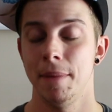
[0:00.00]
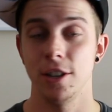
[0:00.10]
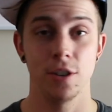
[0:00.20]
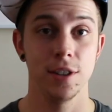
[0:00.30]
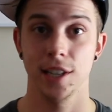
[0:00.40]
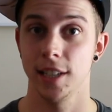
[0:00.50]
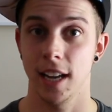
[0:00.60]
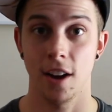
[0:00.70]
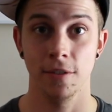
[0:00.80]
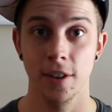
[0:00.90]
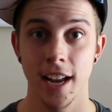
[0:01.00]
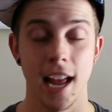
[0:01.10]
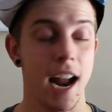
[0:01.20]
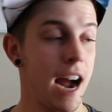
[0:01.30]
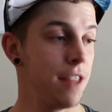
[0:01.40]
my insurance doesn't cover it
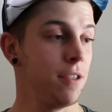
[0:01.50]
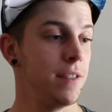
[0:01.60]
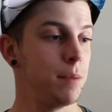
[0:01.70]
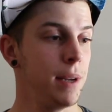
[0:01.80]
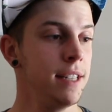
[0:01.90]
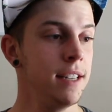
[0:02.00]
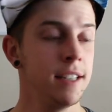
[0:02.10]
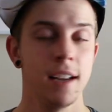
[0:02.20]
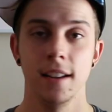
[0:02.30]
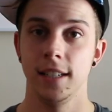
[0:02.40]
at either of these places.